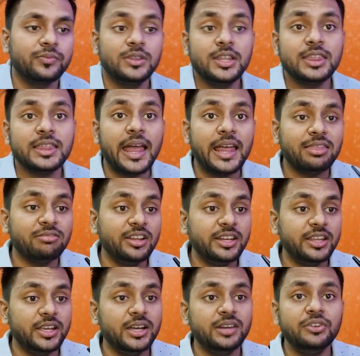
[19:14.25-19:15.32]
This S1
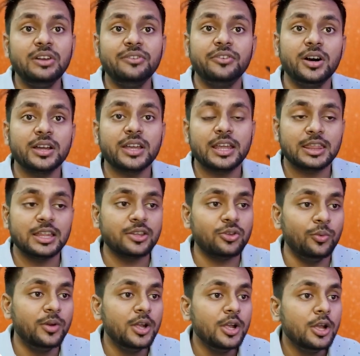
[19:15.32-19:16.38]
here will work as a
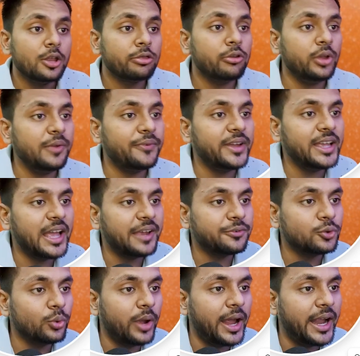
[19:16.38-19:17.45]
queue. So if I
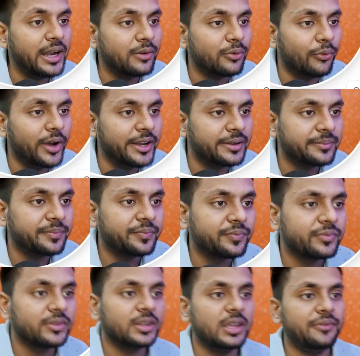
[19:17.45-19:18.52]
have to add 1,
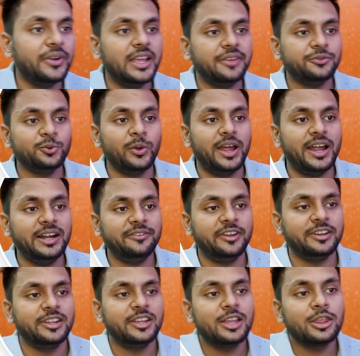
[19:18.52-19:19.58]

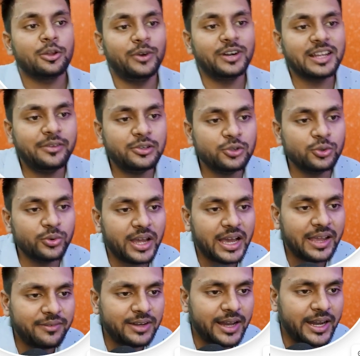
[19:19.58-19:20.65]
so what I will do?
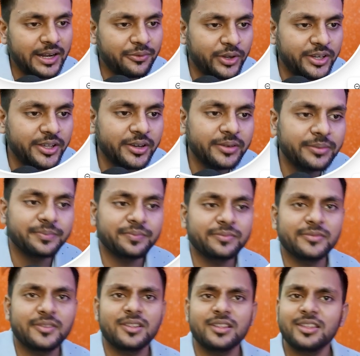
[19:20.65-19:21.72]
I will add 1 here.
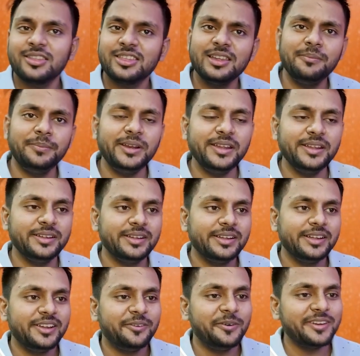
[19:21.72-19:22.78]
Simply.
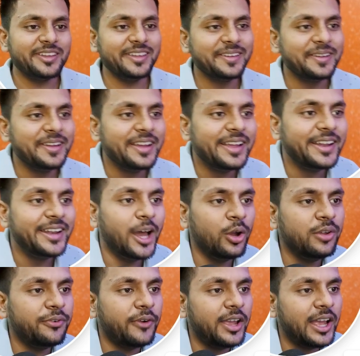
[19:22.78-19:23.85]
Okay. Now
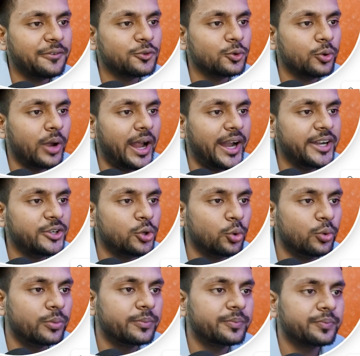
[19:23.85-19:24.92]
if I have to add
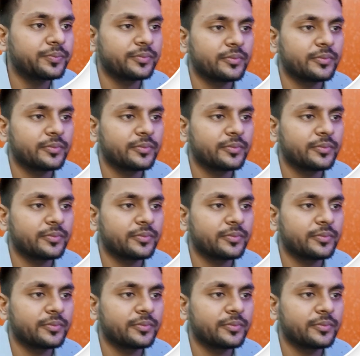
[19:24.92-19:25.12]
2.